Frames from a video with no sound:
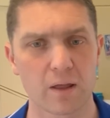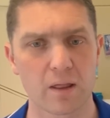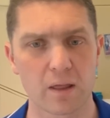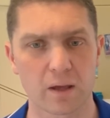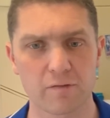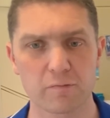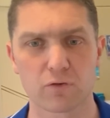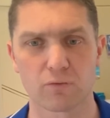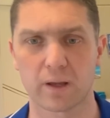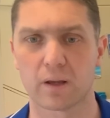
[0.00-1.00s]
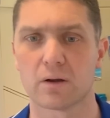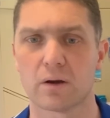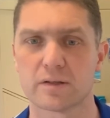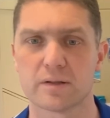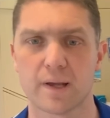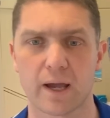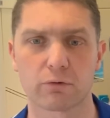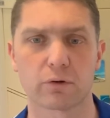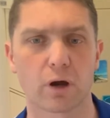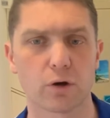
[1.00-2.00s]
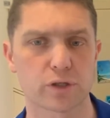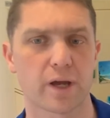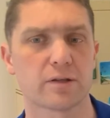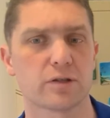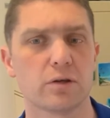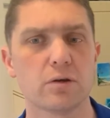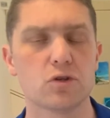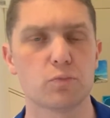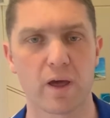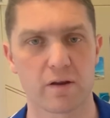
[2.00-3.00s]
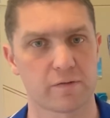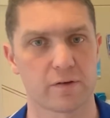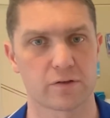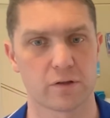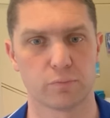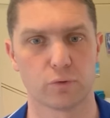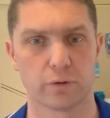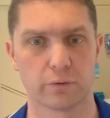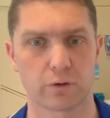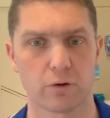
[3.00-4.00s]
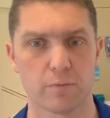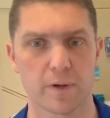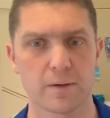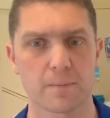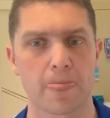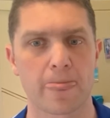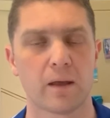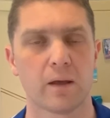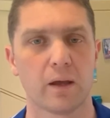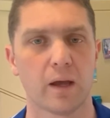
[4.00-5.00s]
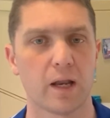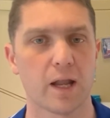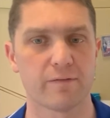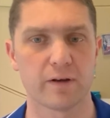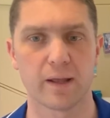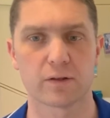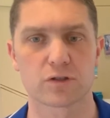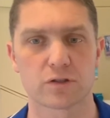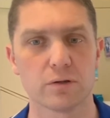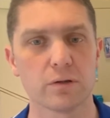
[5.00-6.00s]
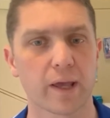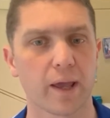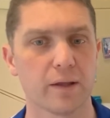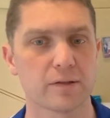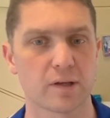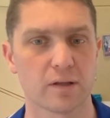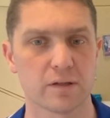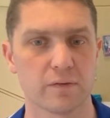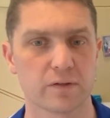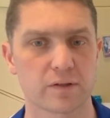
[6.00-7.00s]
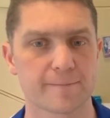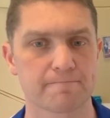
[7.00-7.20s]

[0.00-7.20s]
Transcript: The government recognises agriculture has a huge benefit to the broader economy and have announced two key incentives.